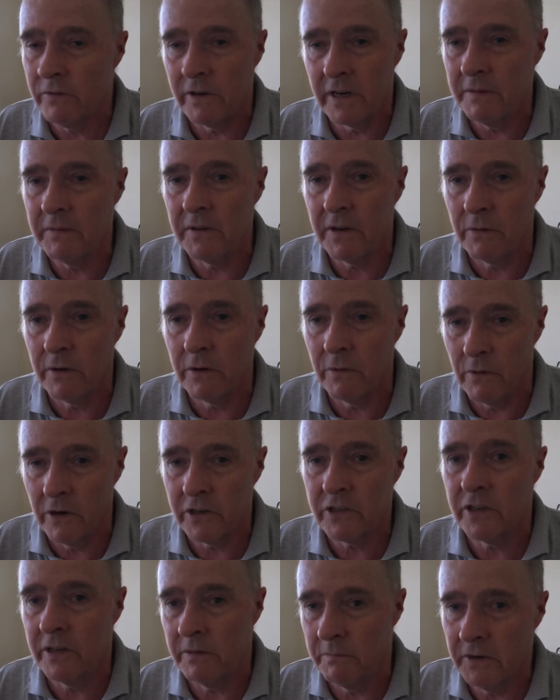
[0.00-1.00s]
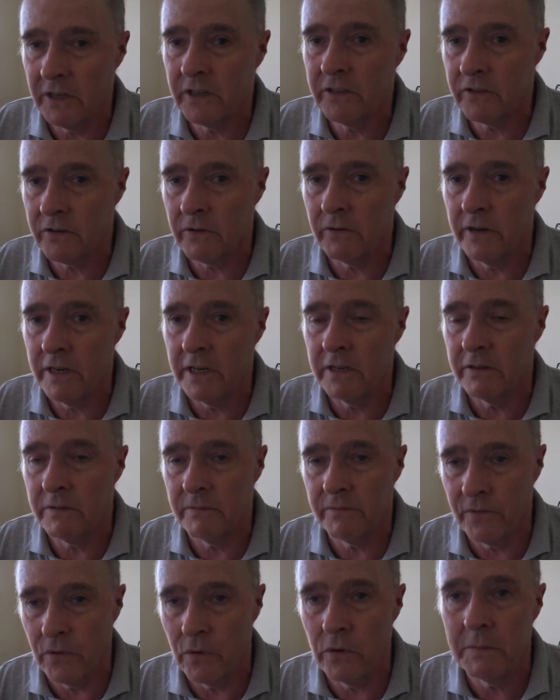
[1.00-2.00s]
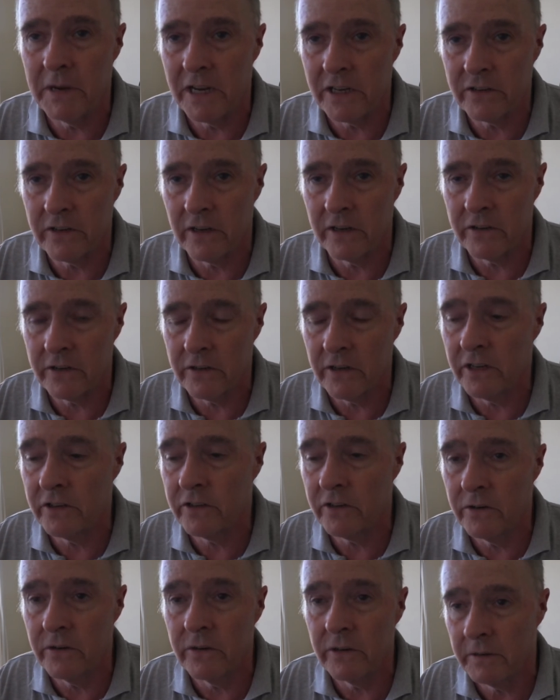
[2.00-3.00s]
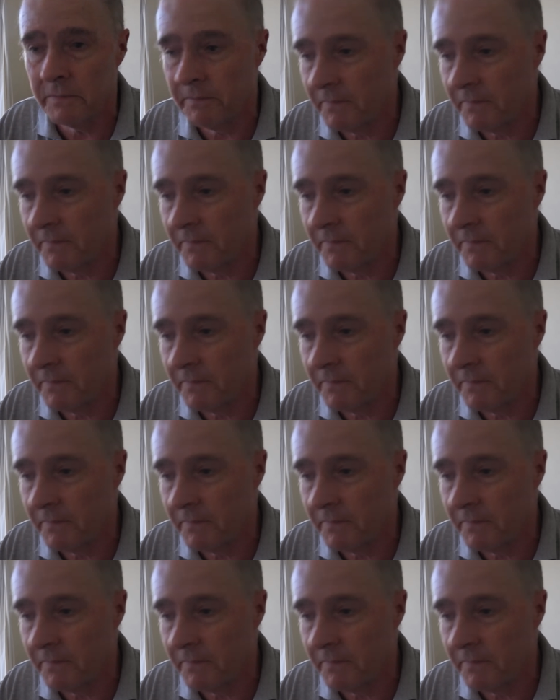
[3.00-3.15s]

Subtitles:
whatever you want to watch in big screen format. So it's good.